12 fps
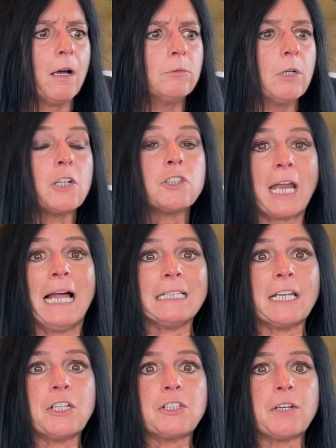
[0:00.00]
a
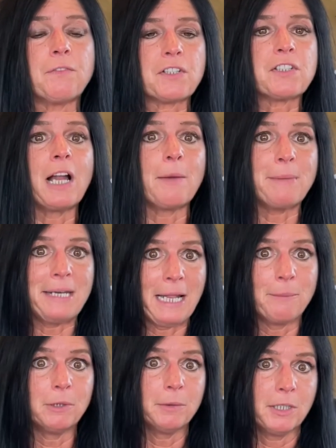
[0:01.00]
challenge if it's not being
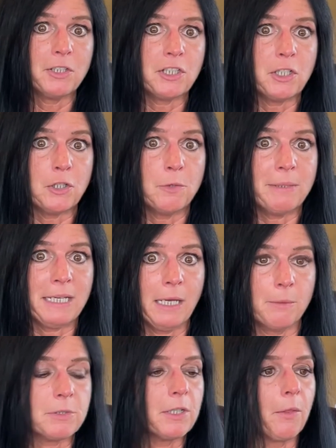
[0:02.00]
able to continue to be
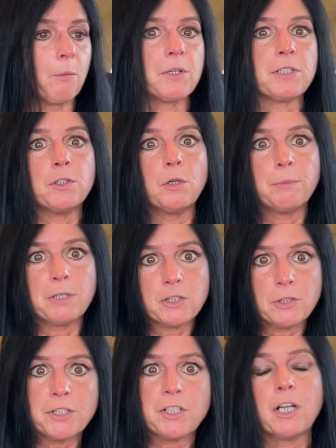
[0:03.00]
kept. In other words, a new
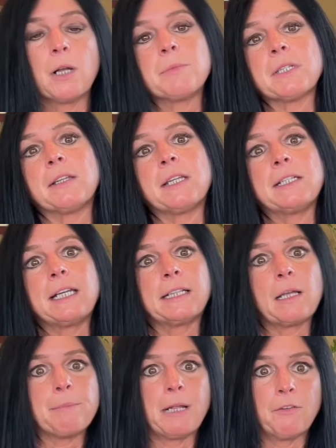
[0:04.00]
administration comes in, they take
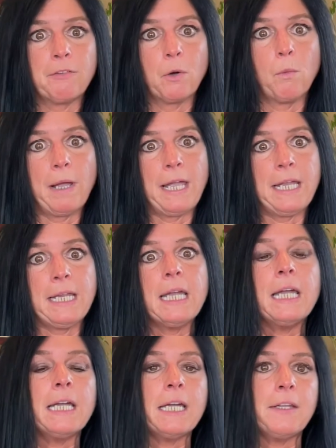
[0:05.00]
that benefit away.
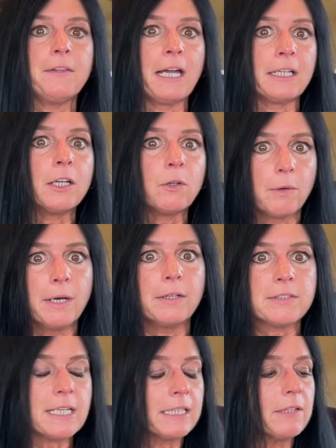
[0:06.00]
That can create
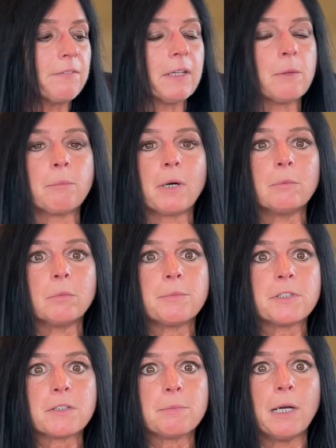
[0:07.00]
significant
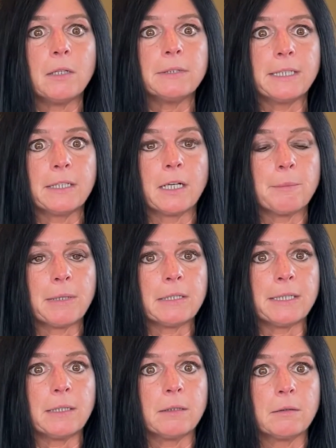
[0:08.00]
problems as well
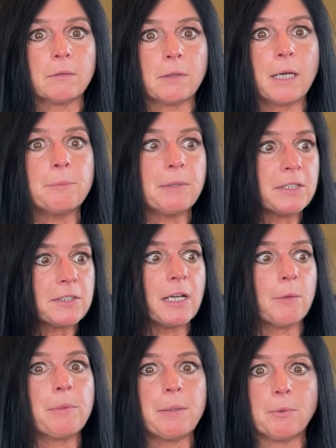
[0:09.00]
economically, right? Because now
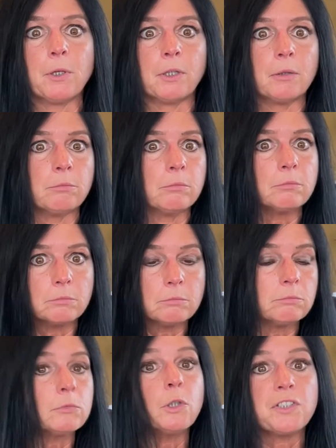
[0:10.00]
people are
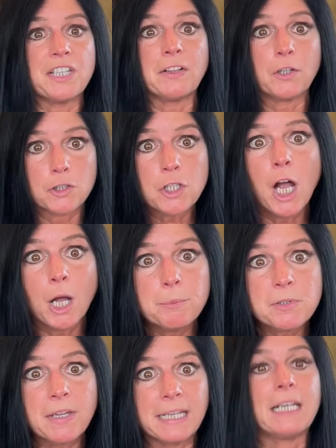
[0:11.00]
losing their
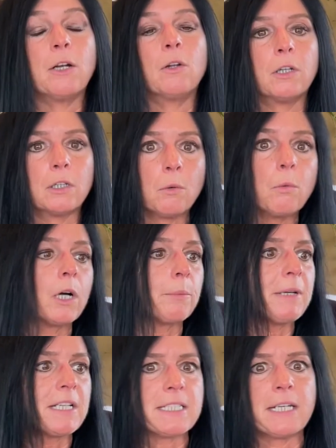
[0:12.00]
jobs. They can no longer work
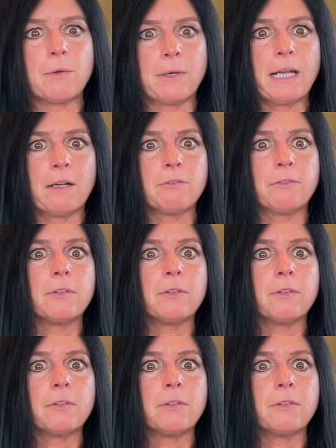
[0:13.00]
because they don't have